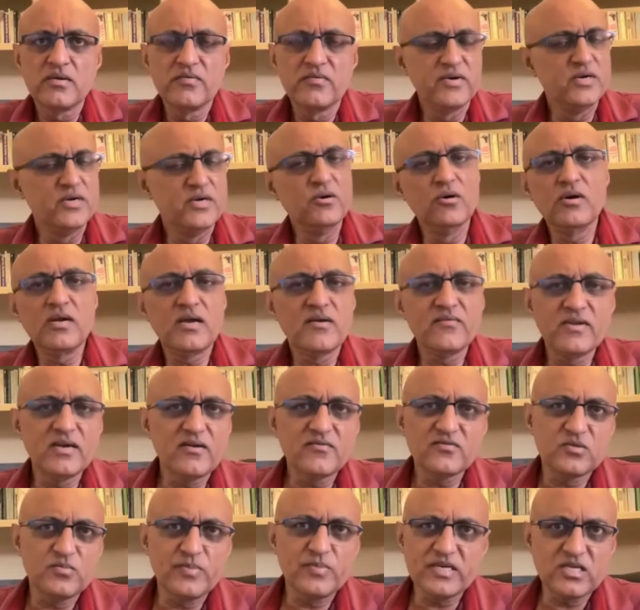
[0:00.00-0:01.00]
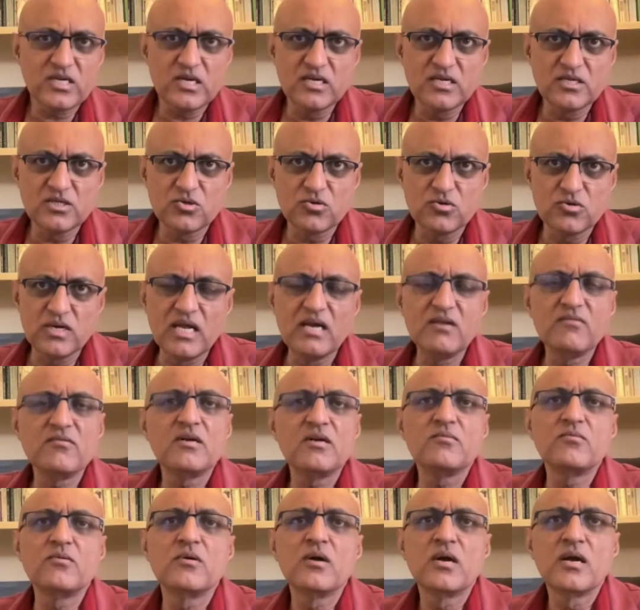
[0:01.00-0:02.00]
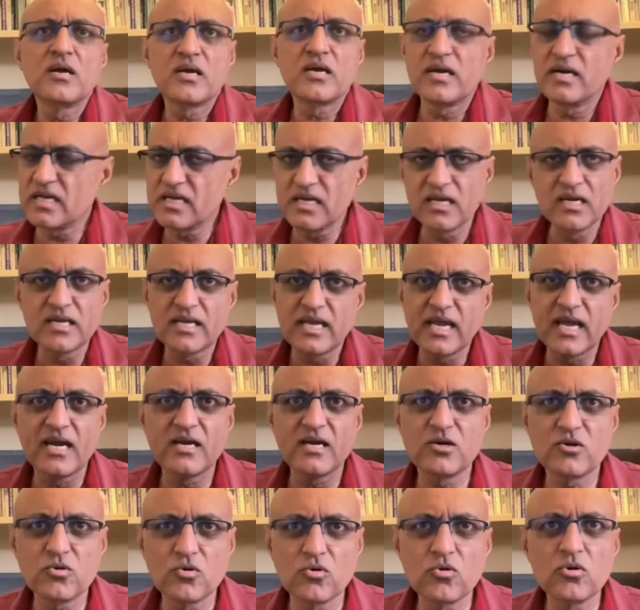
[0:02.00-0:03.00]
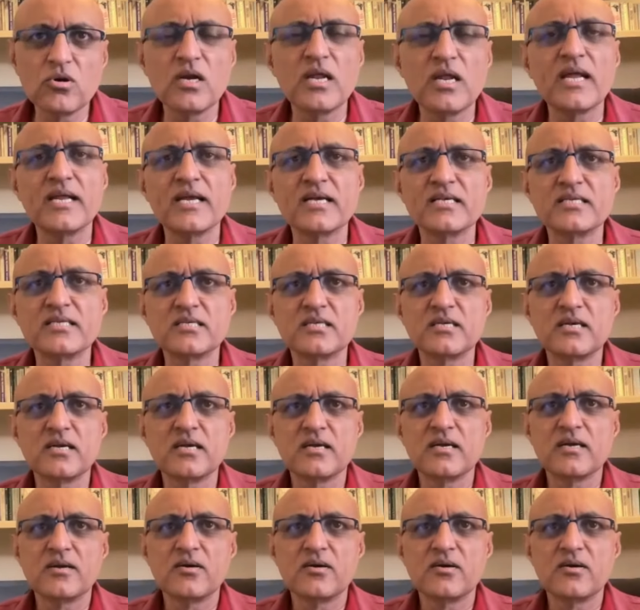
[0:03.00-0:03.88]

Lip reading: We don't have enough specialists to deliver critical care to rural areas.